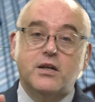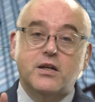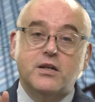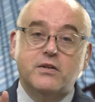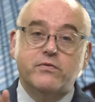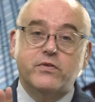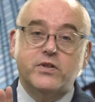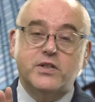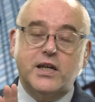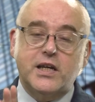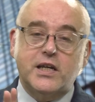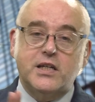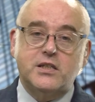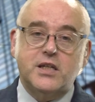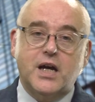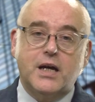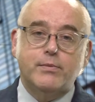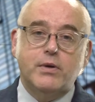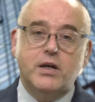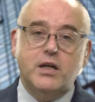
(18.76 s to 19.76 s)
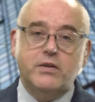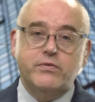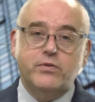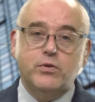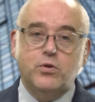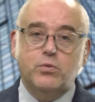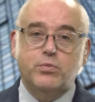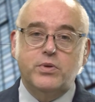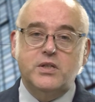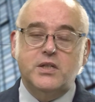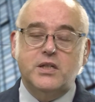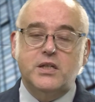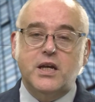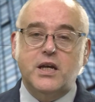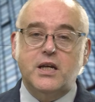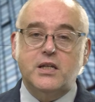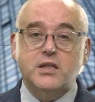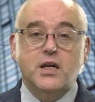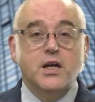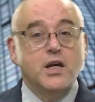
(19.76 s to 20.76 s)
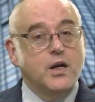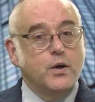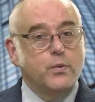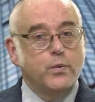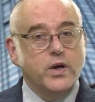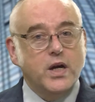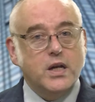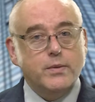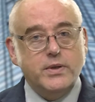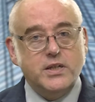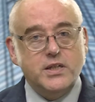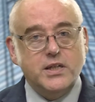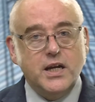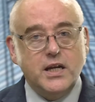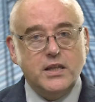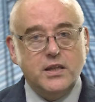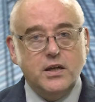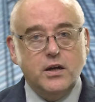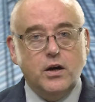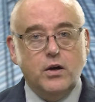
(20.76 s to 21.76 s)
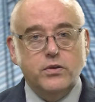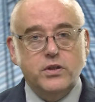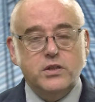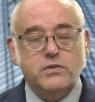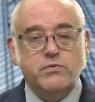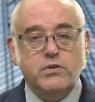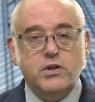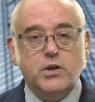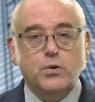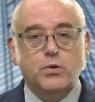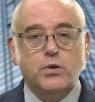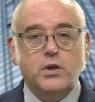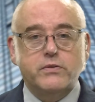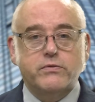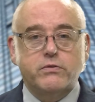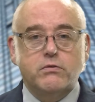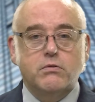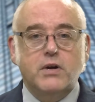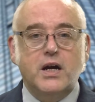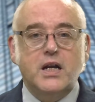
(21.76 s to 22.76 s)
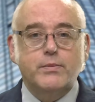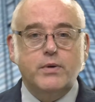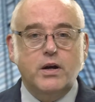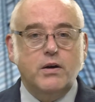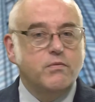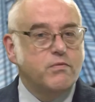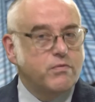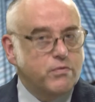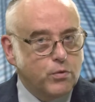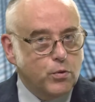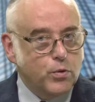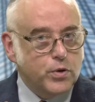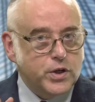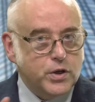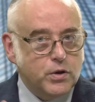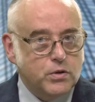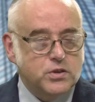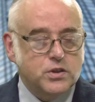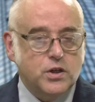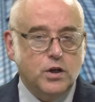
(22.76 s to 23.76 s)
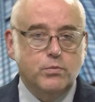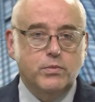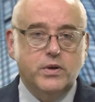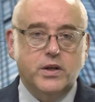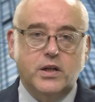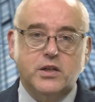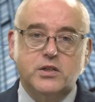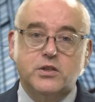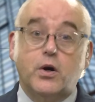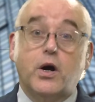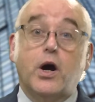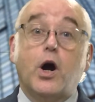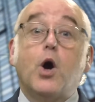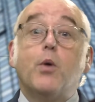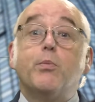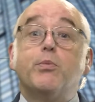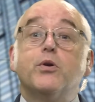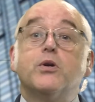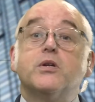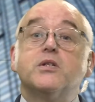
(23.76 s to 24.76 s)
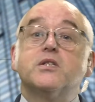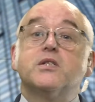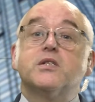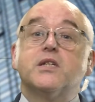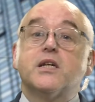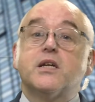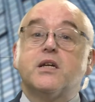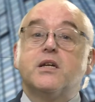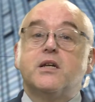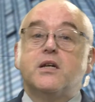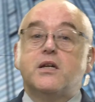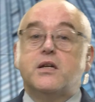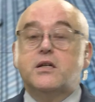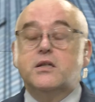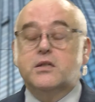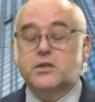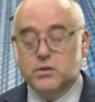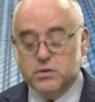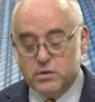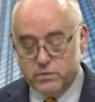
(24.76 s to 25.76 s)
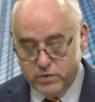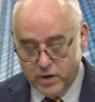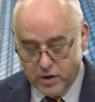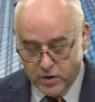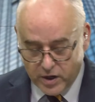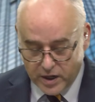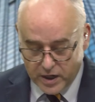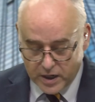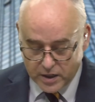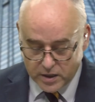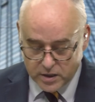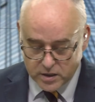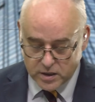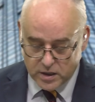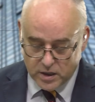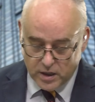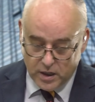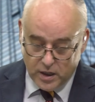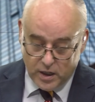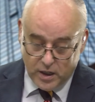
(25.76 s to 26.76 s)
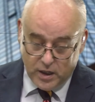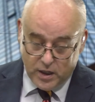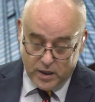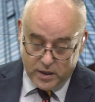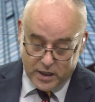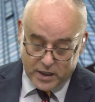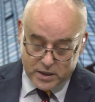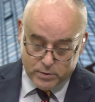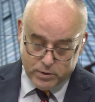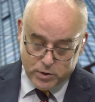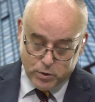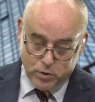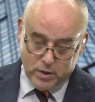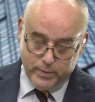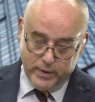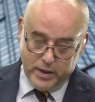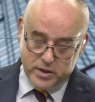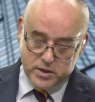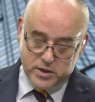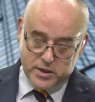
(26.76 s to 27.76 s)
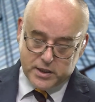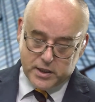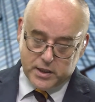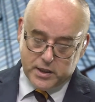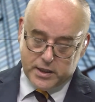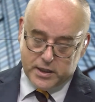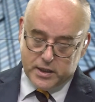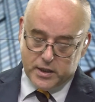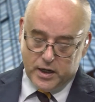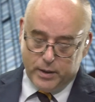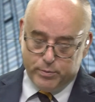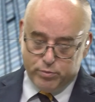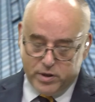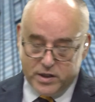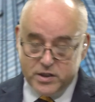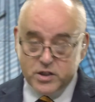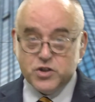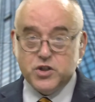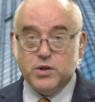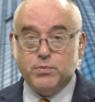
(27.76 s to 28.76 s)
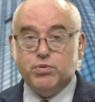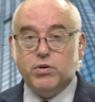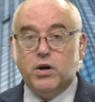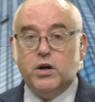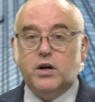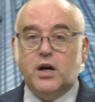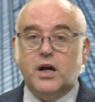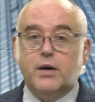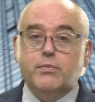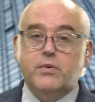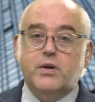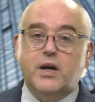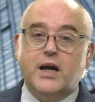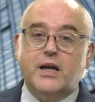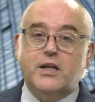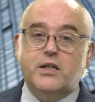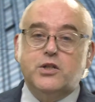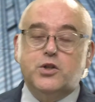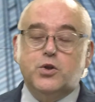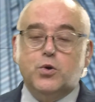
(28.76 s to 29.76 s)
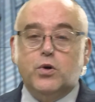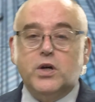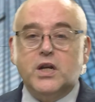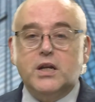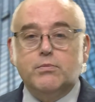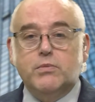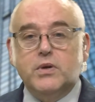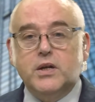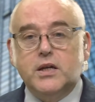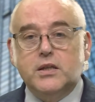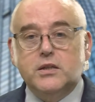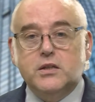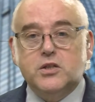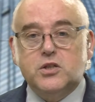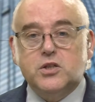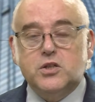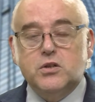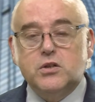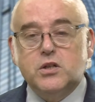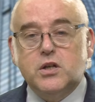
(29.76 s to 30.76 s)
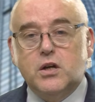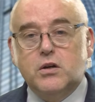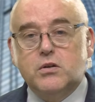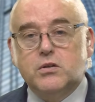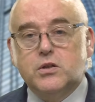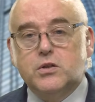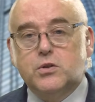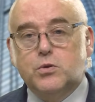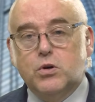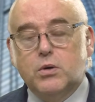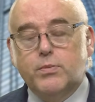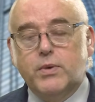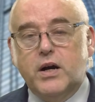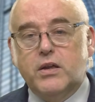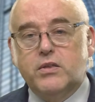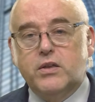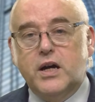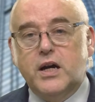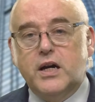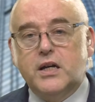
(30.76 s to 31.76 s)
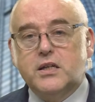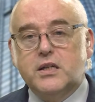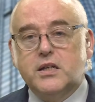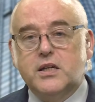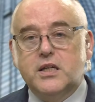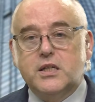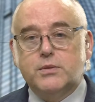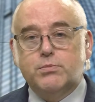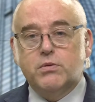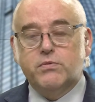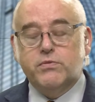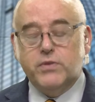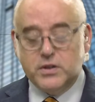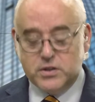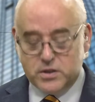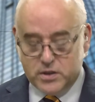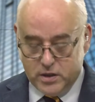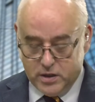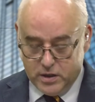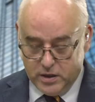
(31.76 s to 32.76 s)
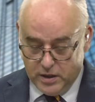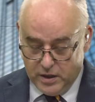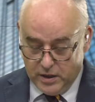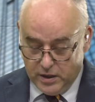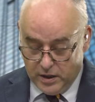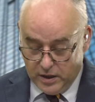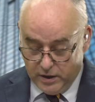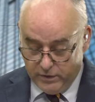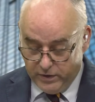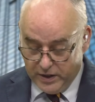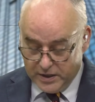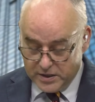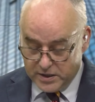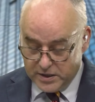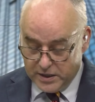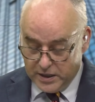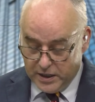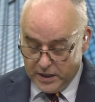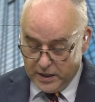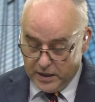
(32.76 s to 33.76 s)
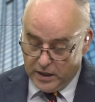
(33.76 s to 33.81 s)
for taking time out of your busy days. We're going to be together on this recording for around about 40 or so minutes, so I hope you can stick to the very end. Yes, we're talking about the Senior Leader Apprenticeship Program, and joining me in the studio to talk about that is Professor Vasilis